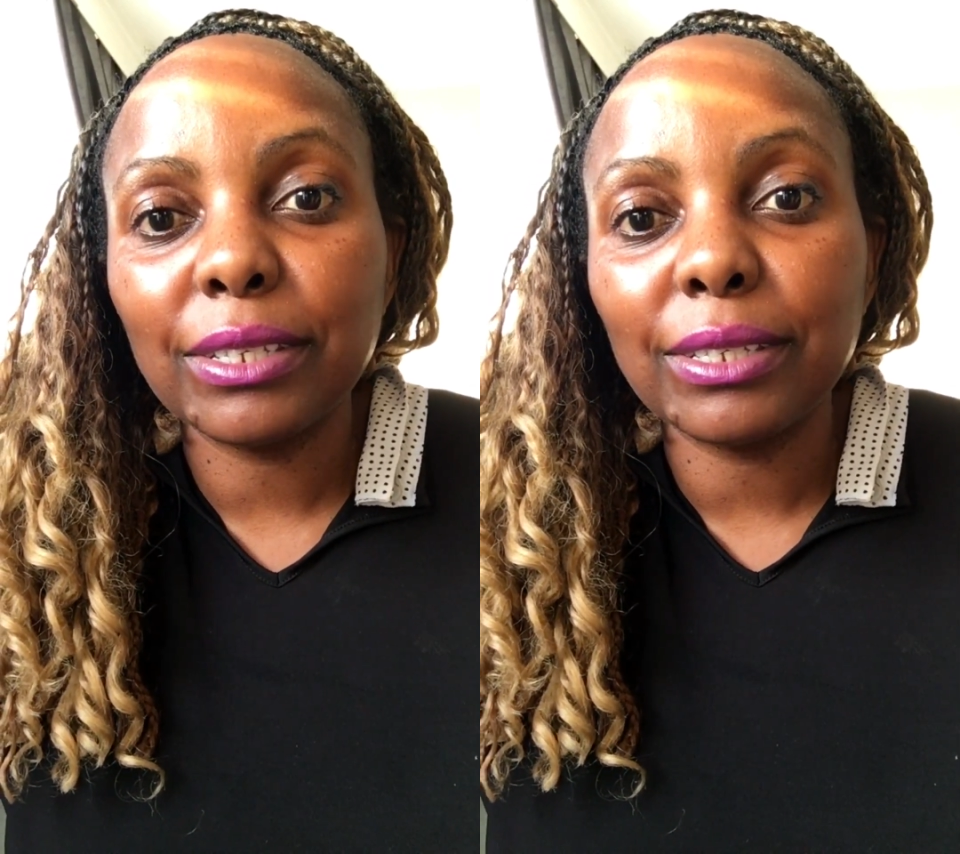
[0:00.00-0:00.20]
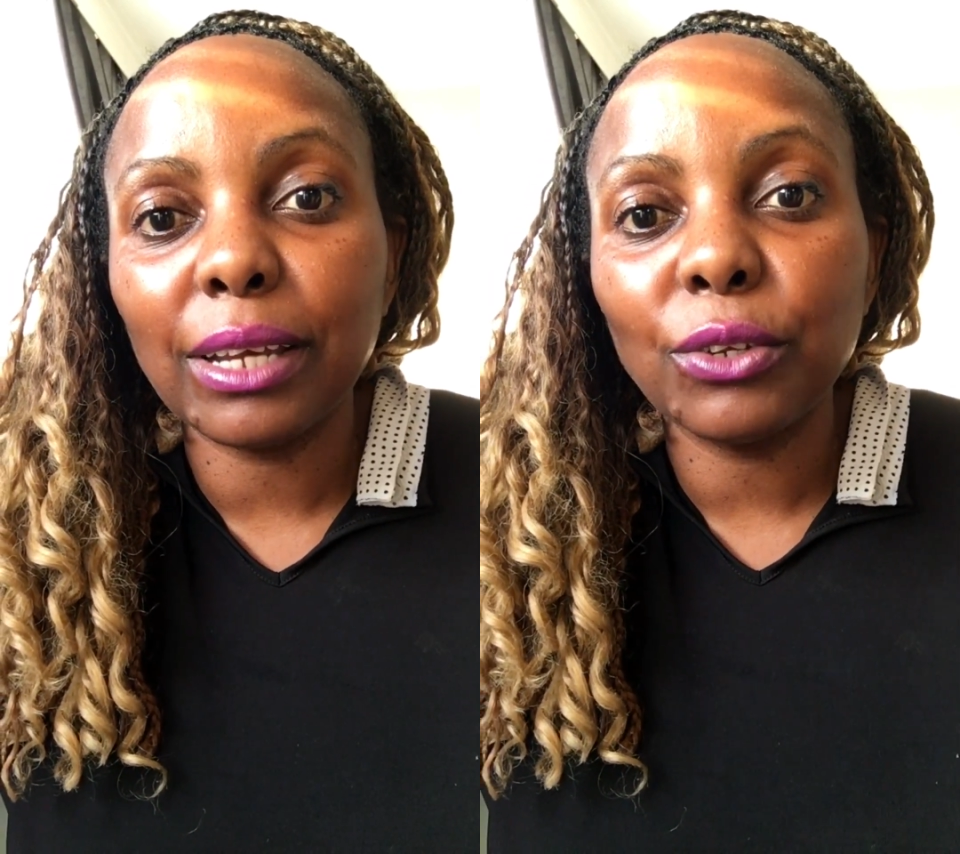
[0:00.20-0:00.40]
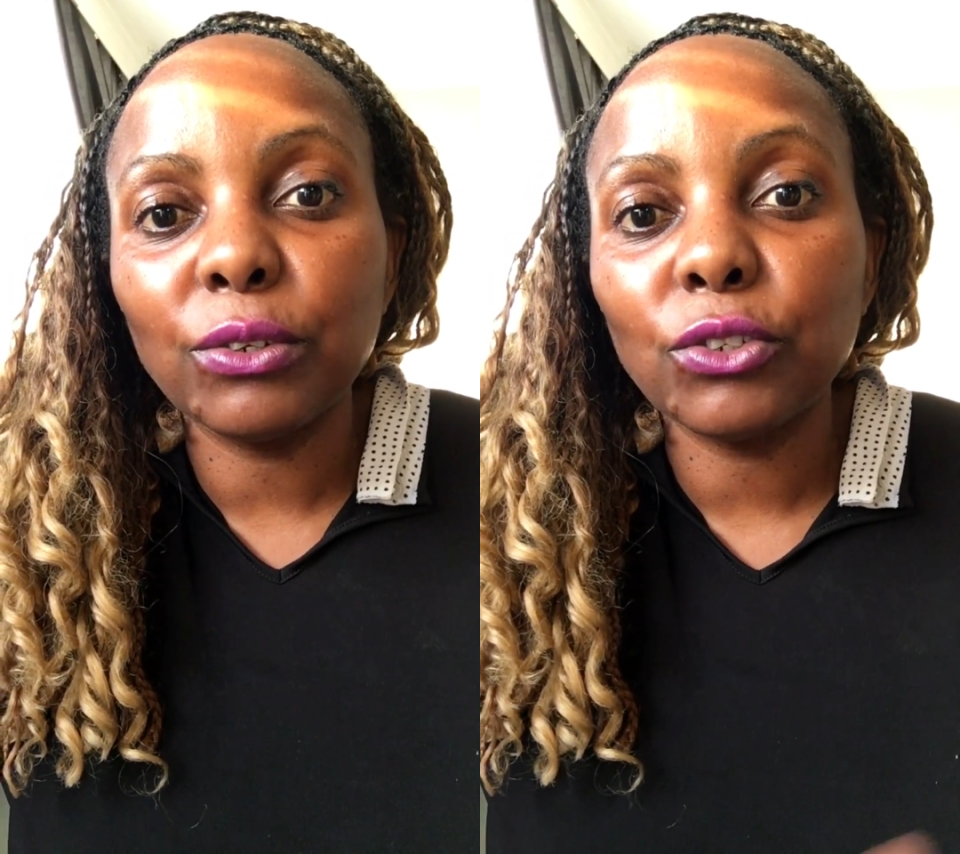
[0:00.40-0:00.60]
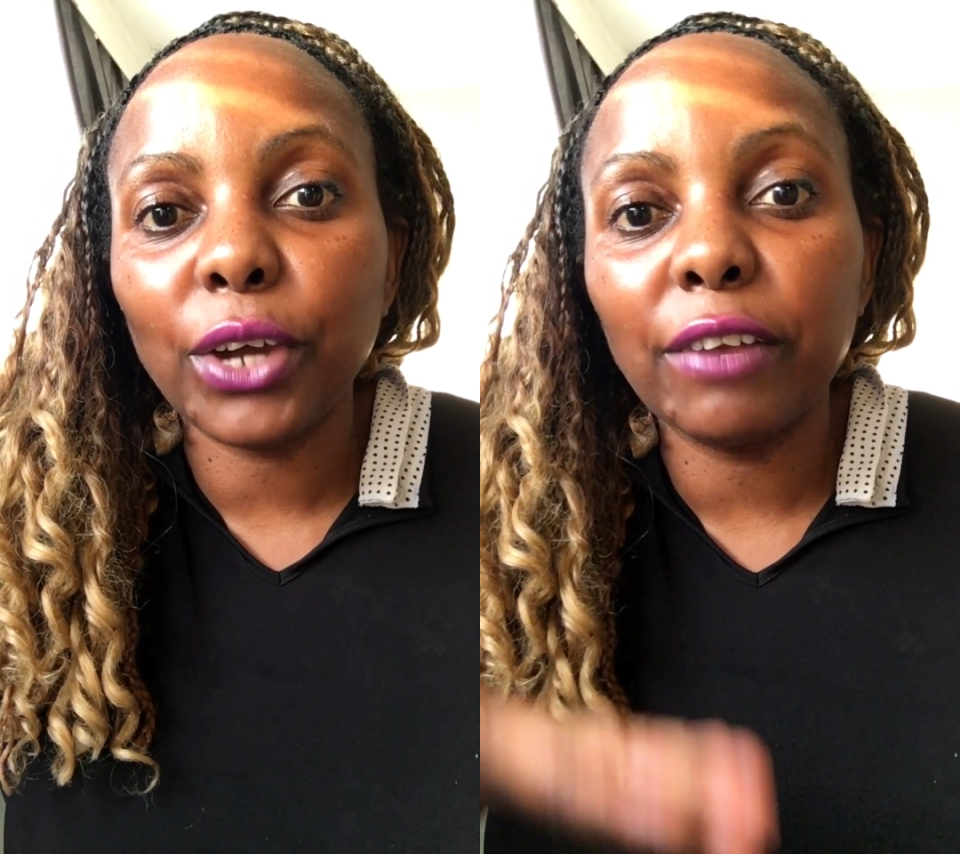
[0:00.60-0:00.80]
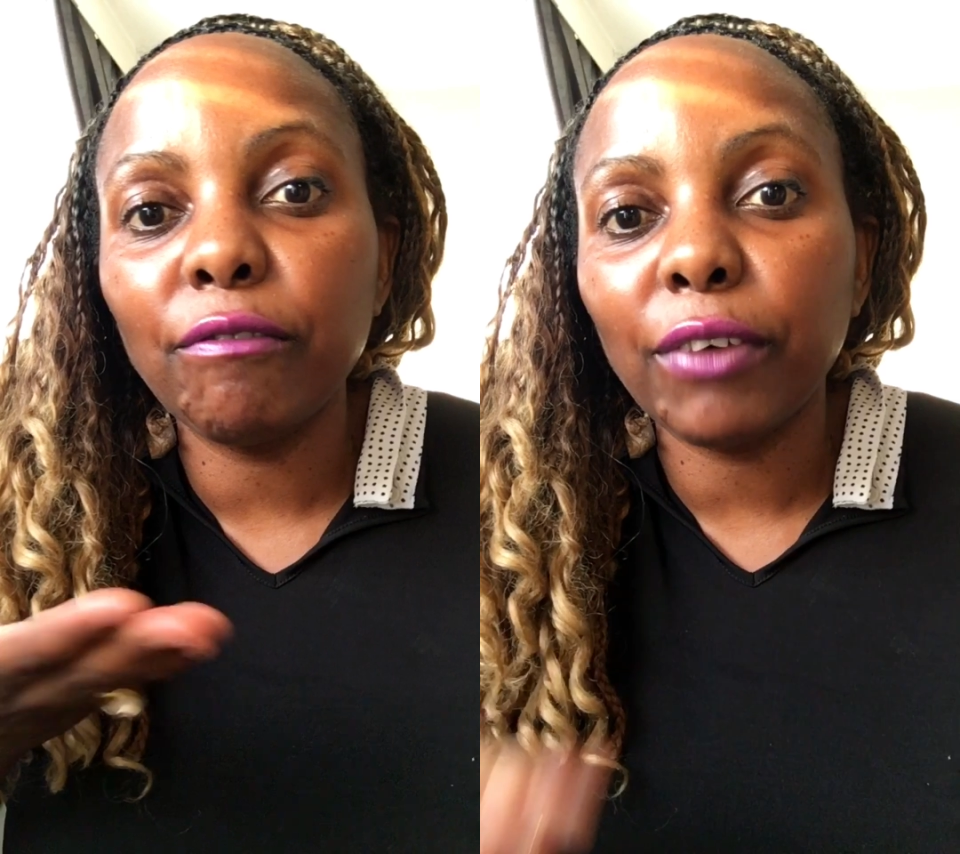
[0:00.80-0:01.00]
that you try
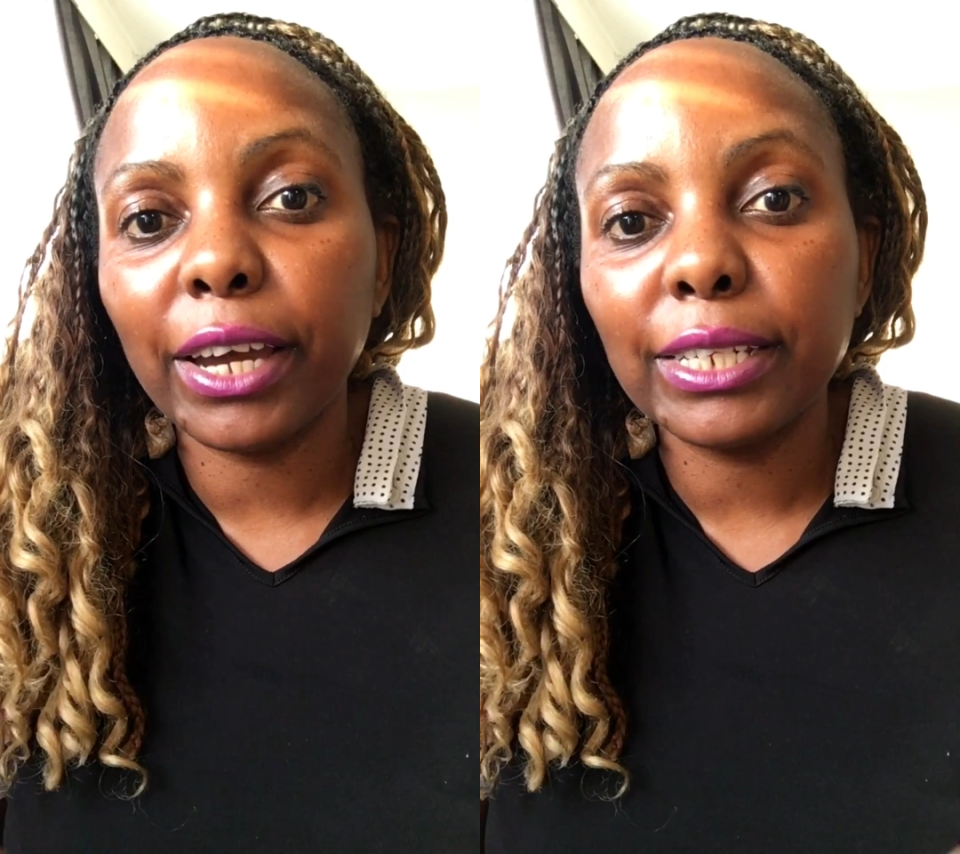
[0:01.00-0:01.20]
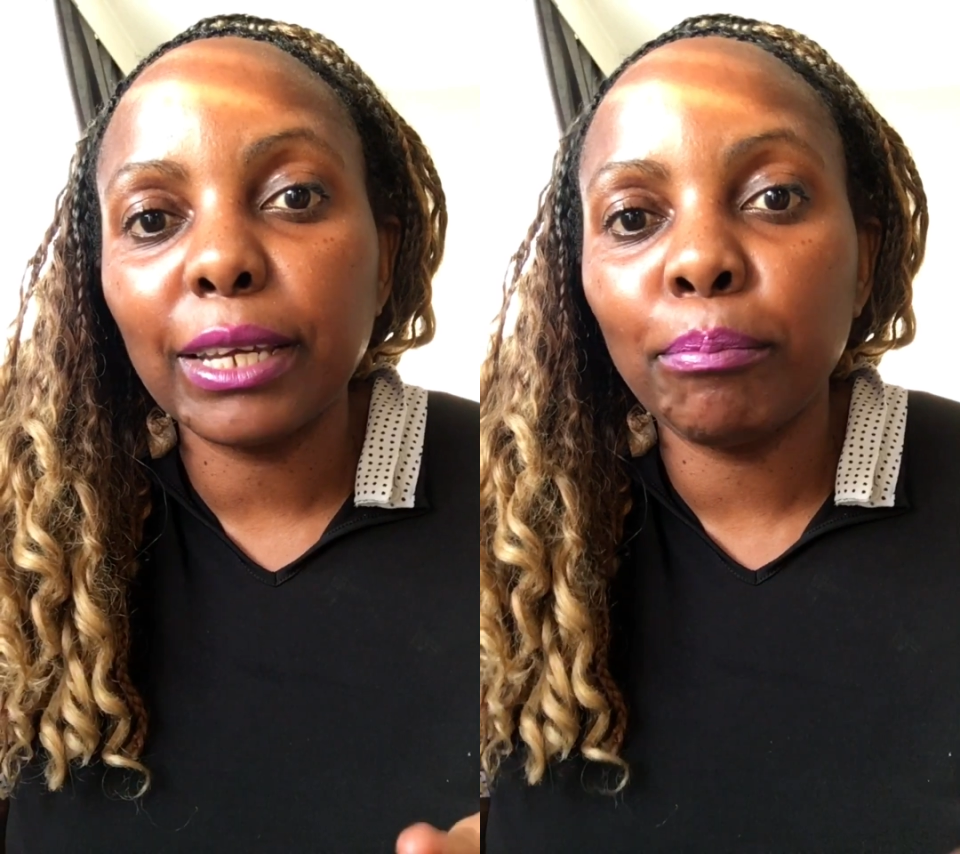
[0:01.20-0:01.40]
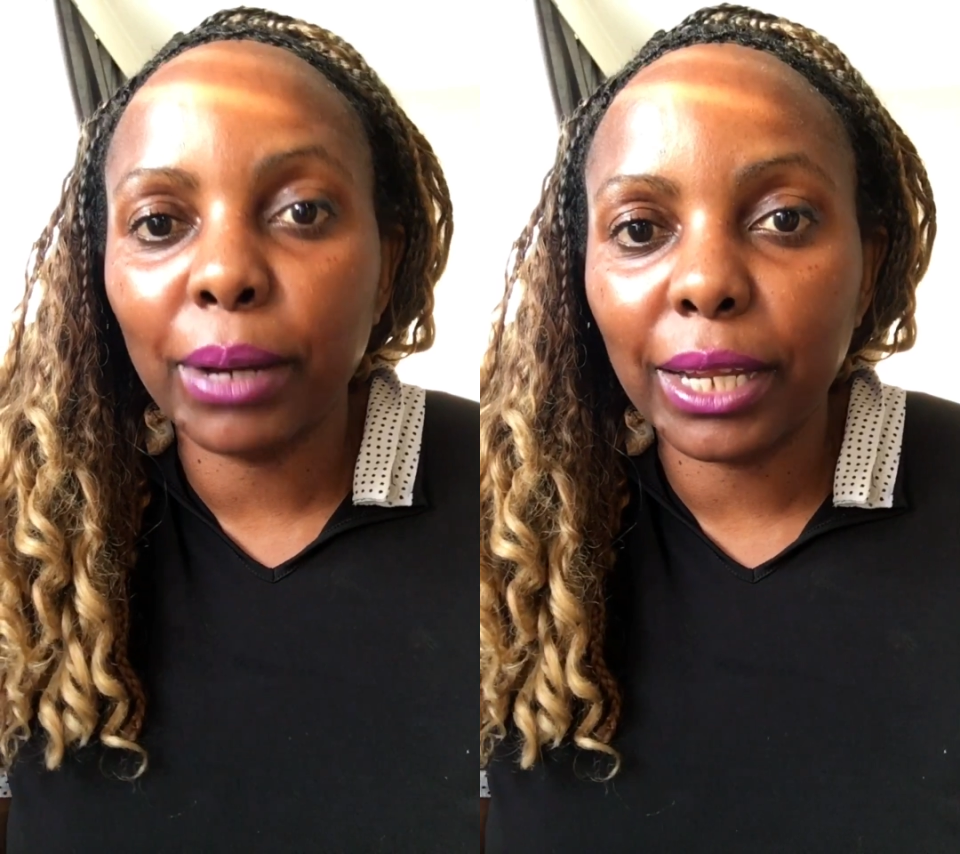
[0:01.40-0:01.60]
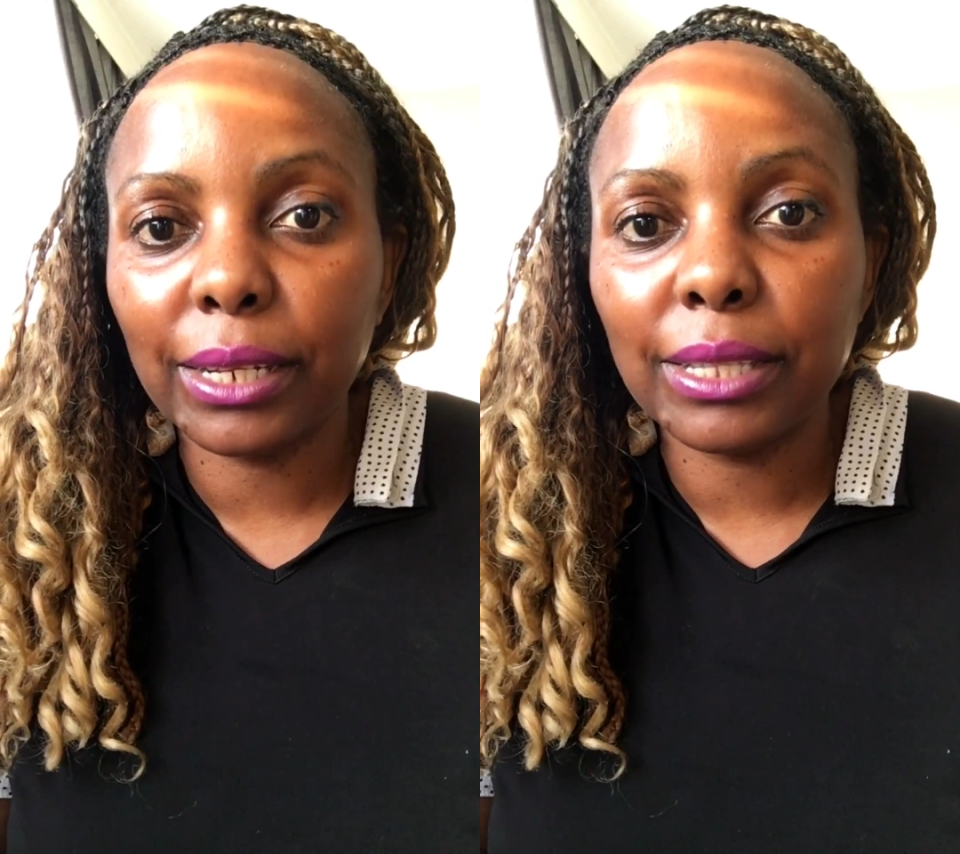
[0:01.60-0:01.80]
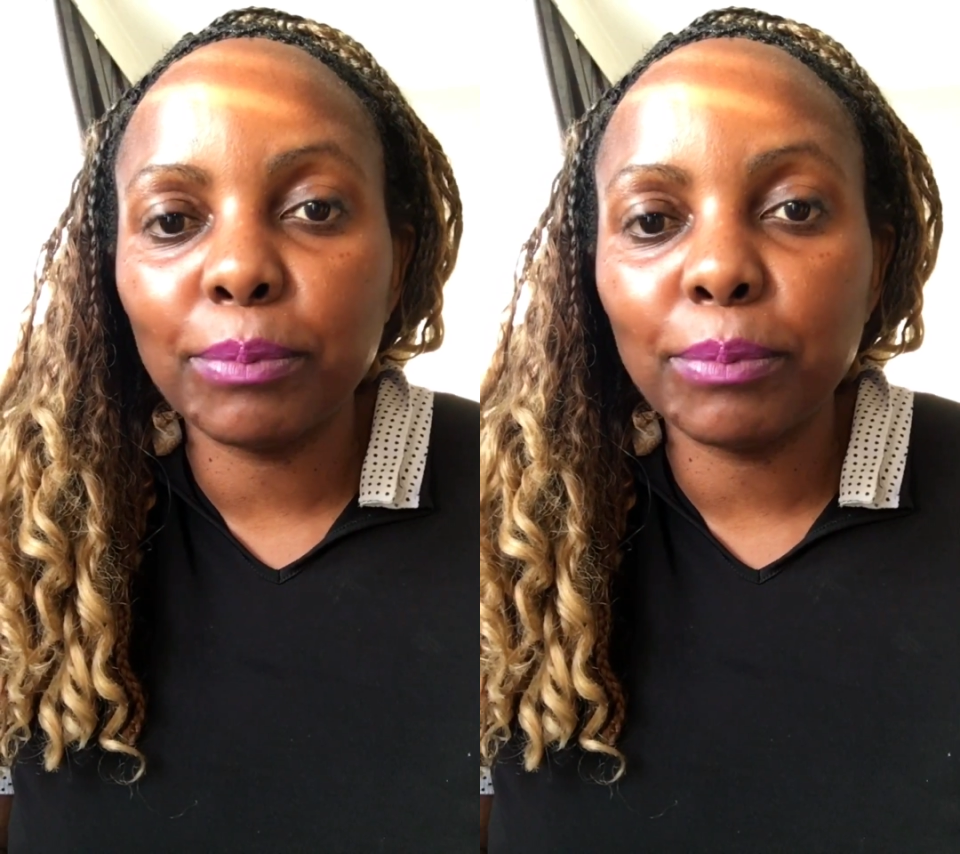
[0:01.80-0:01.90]
and find a balance